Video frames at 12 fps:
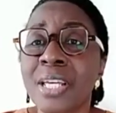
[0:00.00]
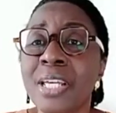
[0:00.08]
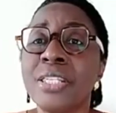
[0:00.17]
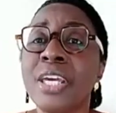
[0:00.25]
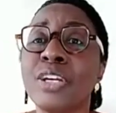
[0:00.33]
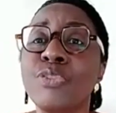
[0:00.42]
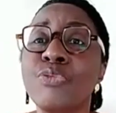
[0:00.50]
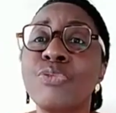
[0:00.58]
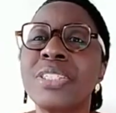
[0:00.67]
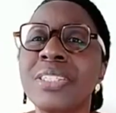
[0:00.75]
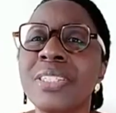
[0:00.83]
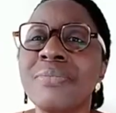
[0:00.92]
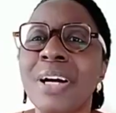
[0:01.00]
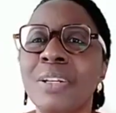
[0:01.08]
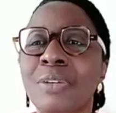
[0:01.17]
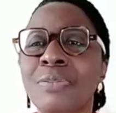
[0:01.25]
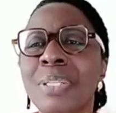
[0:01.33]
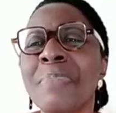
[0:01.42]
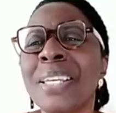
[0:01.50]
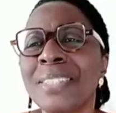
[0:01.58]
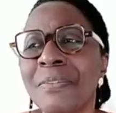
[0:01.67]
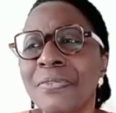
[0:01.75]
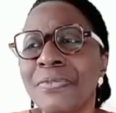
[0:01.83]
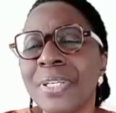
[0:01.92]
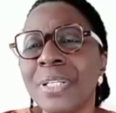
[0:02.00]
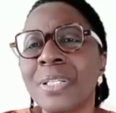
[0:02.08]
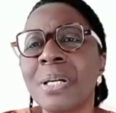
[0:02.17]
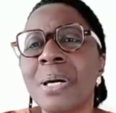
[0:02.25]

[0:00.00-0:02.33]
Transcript: they can receive our love, it makes them feel